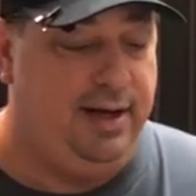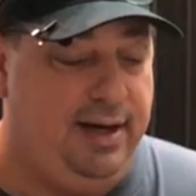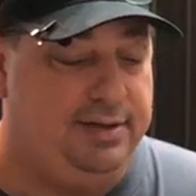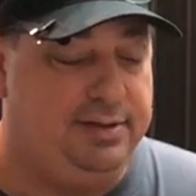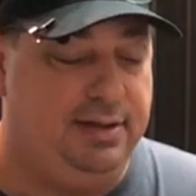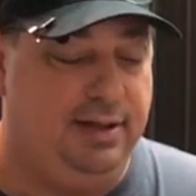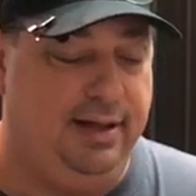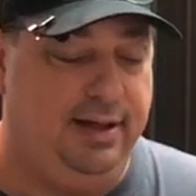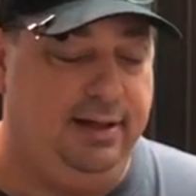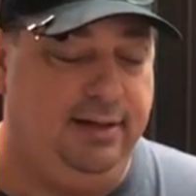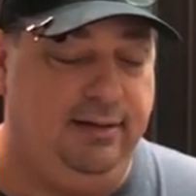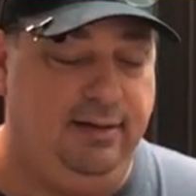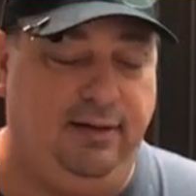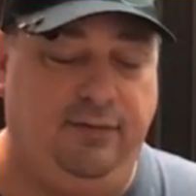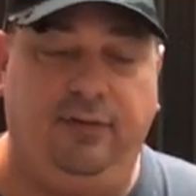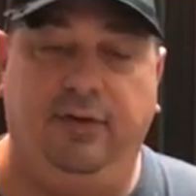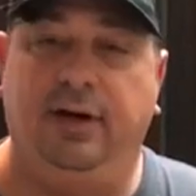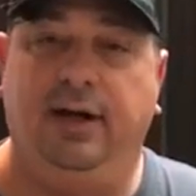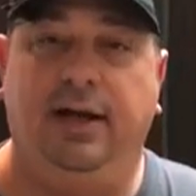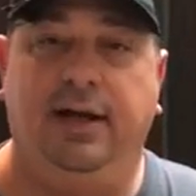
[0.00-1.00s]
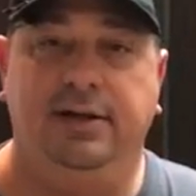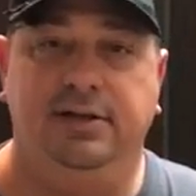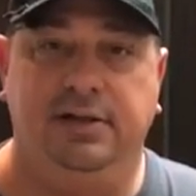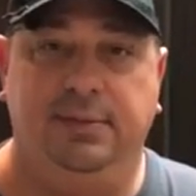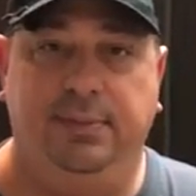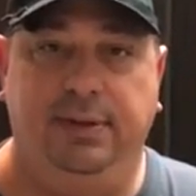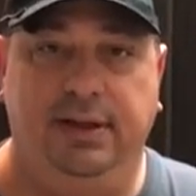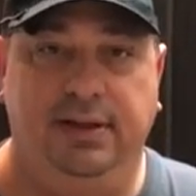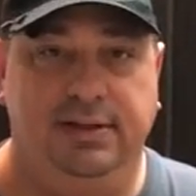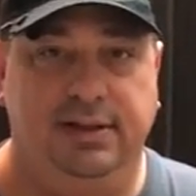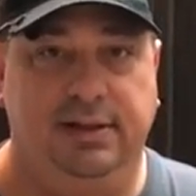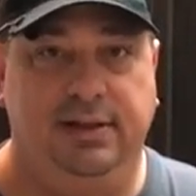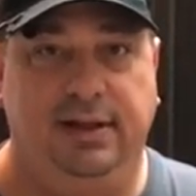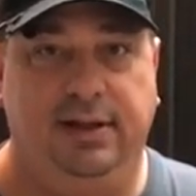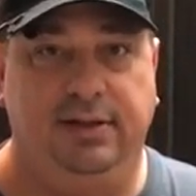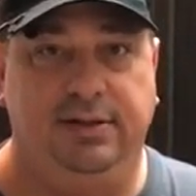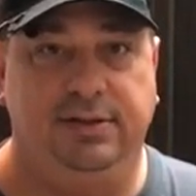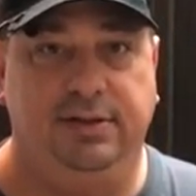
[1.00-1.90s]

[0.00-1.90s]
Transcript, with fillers: actually like different kinds of beans in there.